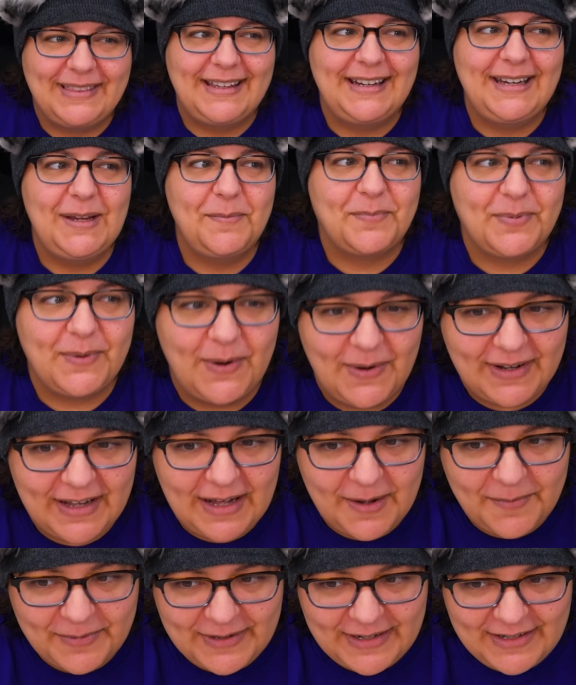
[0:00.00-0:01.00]
then he broke
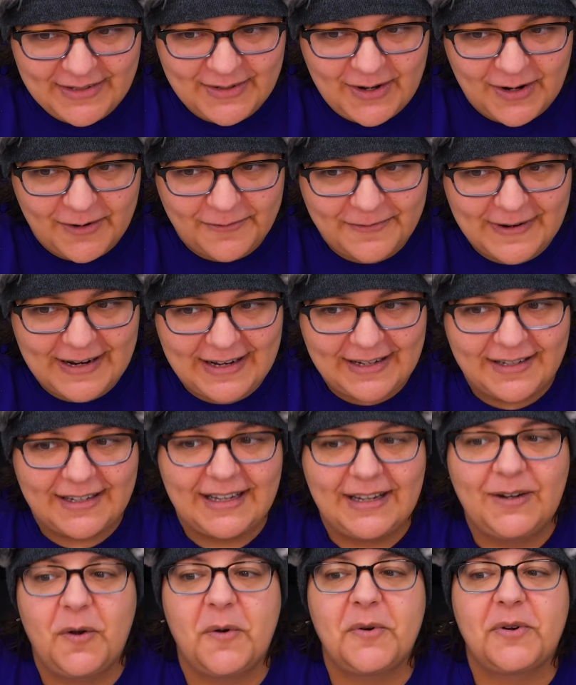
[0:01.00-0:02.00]
up with his girlfriend
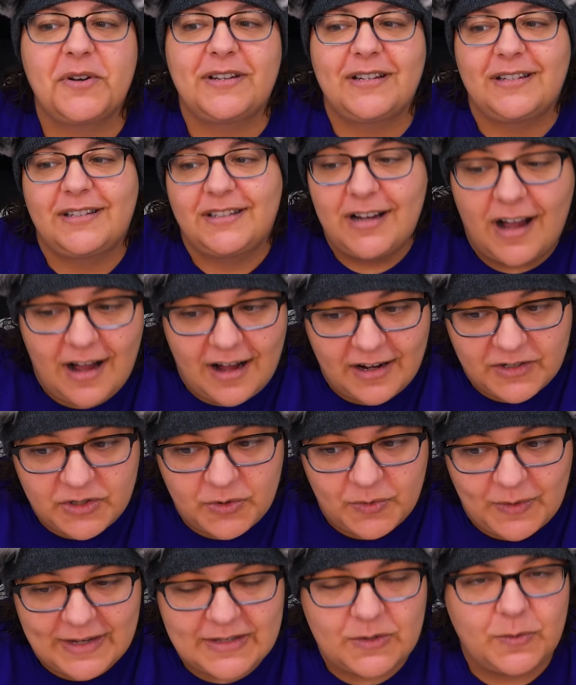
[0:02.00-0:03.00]
in order to talk
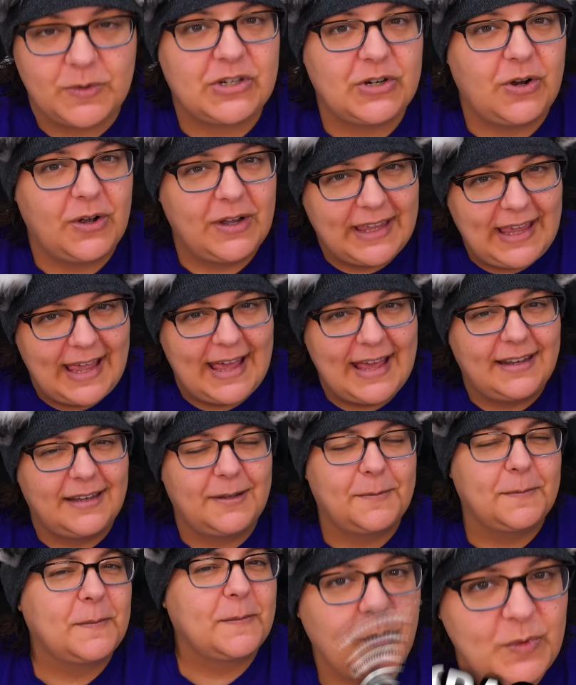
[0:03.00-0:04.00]
to us, which
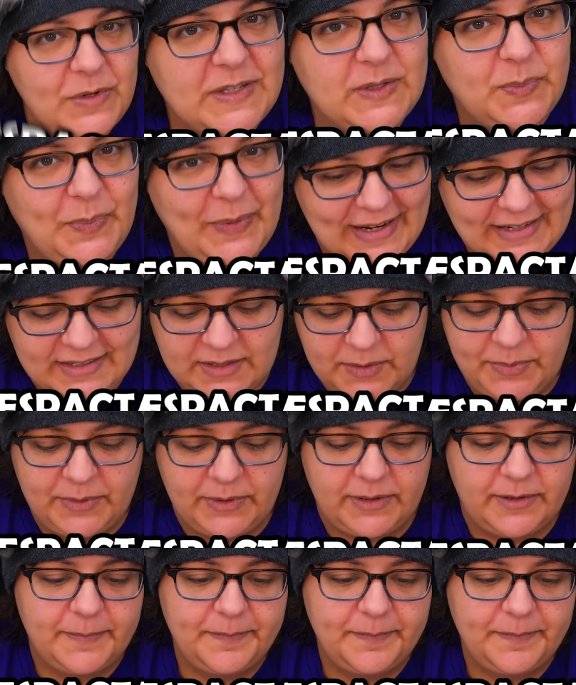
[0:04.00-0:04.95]
again, respectable.